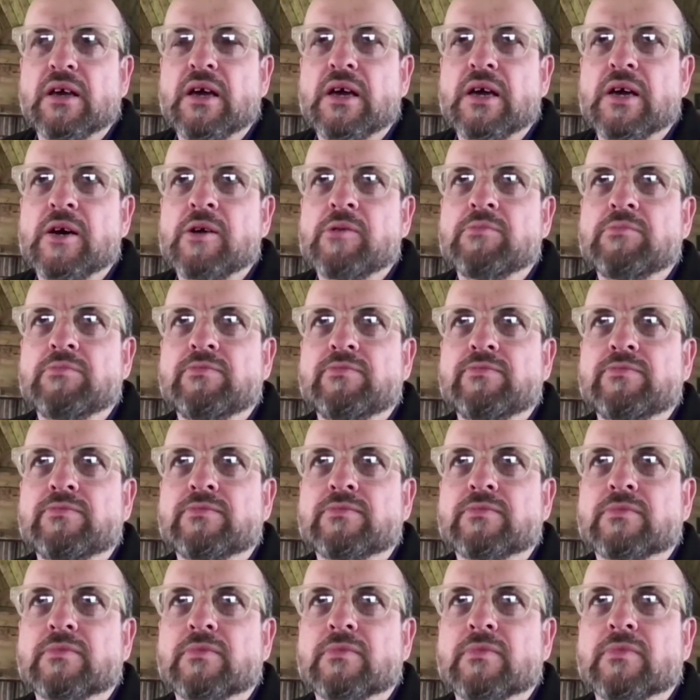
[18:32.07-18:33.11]

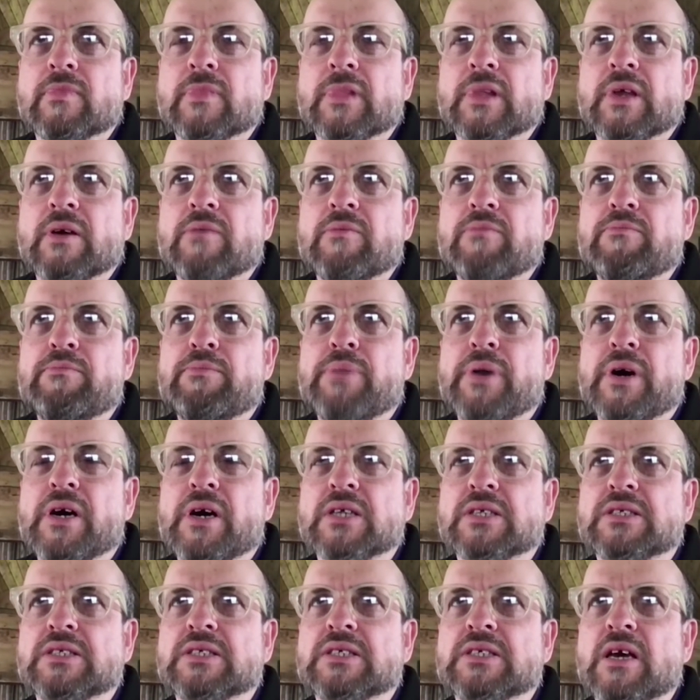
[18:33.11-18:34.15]

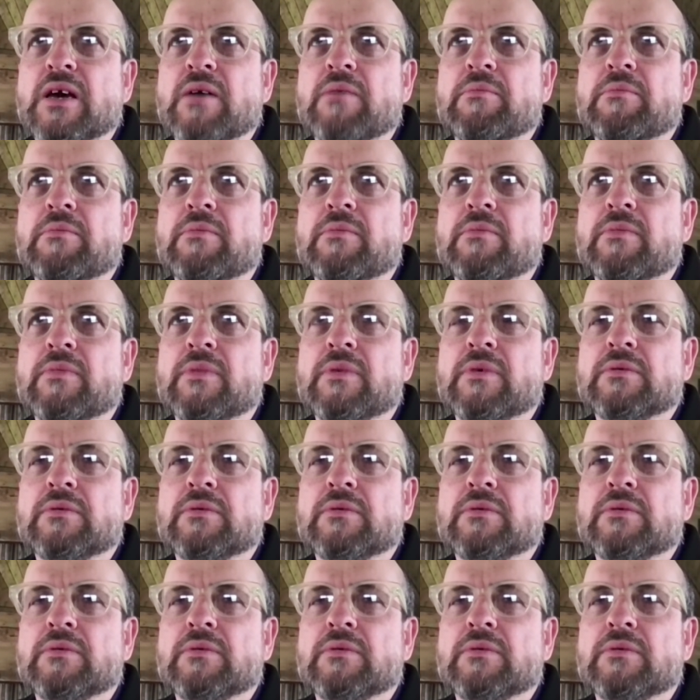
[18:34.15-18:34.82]
But other